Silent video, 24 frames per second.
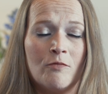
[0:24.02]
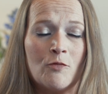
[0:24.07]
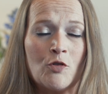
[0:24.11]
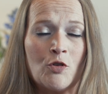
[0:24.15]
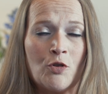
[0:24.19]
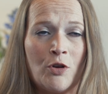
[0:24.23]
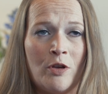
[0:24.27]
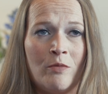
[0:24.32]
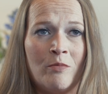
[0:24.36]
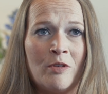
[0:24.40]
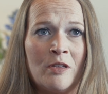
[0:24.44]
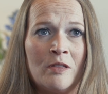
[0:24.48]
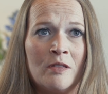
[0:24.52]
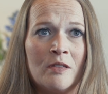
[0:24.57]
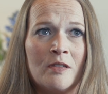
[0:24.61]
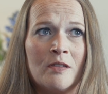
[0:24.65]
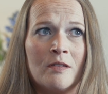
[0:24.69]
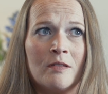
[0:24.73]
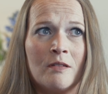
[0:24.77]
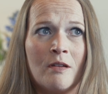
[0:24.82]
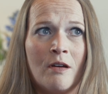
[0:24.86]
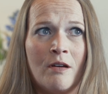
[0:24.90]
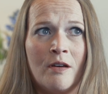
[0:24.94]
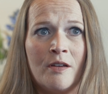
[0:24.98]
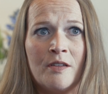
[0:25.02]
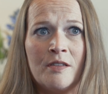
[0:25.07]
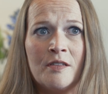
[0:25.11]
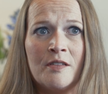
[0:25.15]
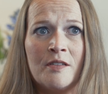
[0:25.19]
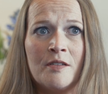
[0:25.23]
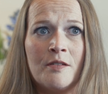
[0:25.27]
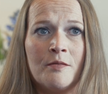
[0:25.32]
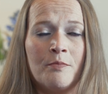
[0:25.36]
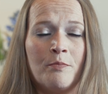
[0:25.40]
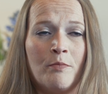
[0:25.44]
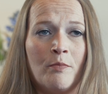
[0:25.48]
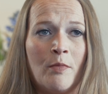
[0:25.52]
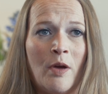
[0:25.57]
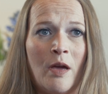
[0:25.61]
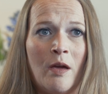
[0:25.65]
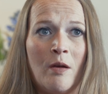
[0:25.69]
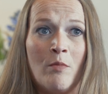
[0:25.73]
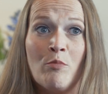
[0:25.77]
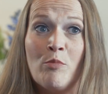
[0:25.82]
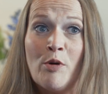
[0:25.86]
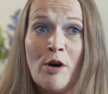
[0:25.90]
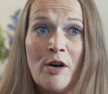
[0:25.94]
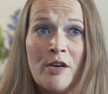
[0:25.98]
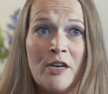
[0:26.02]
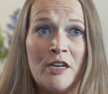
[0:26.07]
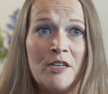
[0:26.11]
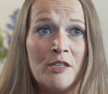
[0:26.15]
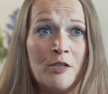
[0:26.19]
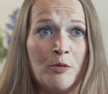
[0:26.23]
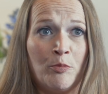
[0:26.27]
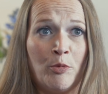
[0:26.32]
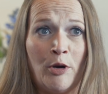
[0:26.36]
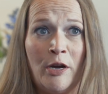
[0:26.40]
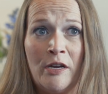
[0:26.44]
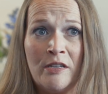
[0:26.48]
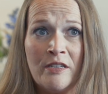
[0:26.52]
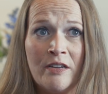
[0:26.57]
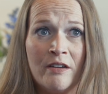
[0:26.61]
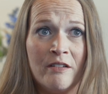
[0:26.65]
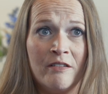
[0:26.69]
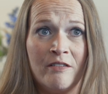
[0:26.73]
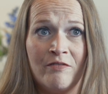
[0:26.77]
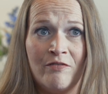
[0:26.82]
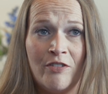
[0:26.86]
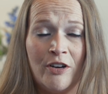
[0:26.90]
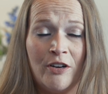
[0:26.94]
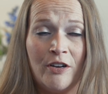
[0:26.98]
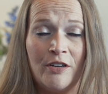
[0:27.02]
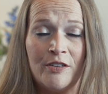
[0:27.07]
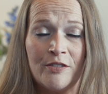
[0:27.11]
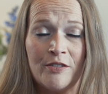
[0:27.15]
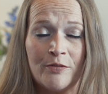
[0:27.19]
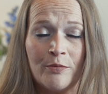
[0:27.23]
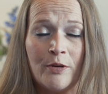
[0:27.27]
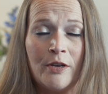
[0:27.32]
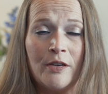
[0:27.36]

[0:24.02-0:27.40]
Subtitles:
treatments caused my body to break down in various